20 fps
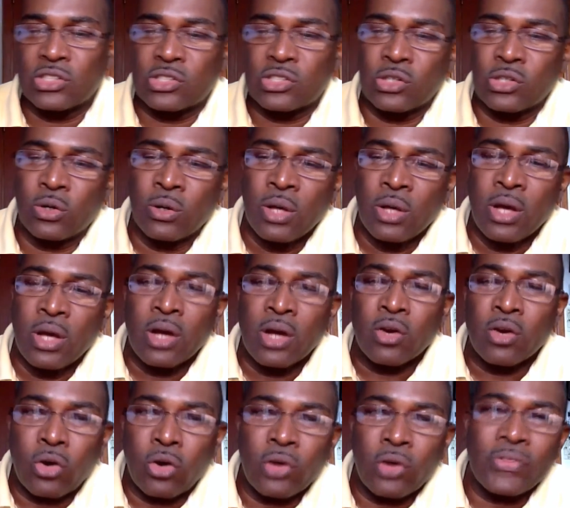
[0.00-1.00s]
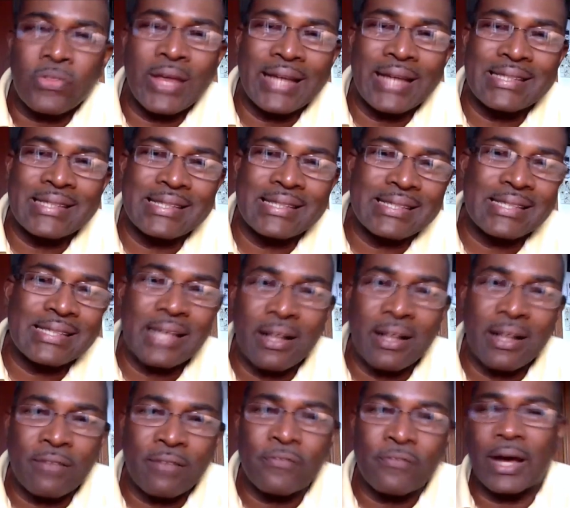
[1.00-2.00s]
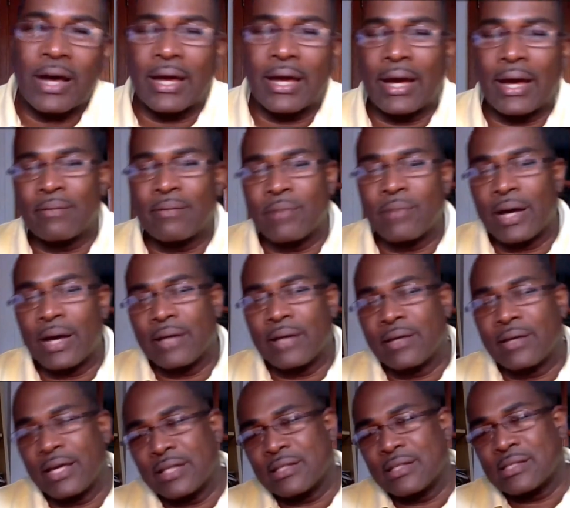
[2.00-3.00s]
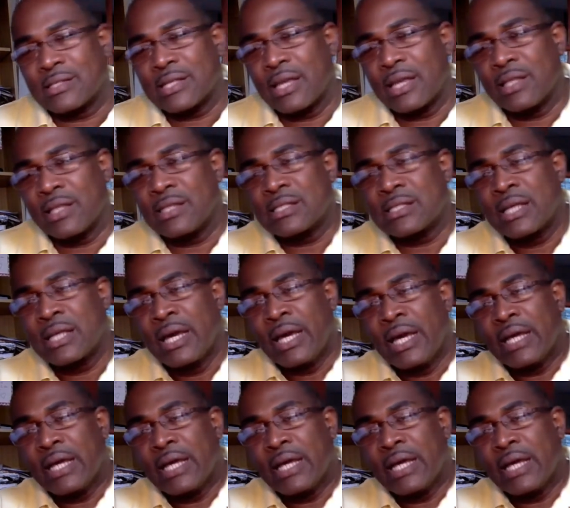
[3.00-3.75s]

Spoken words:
So growth as itself, I hate to say this,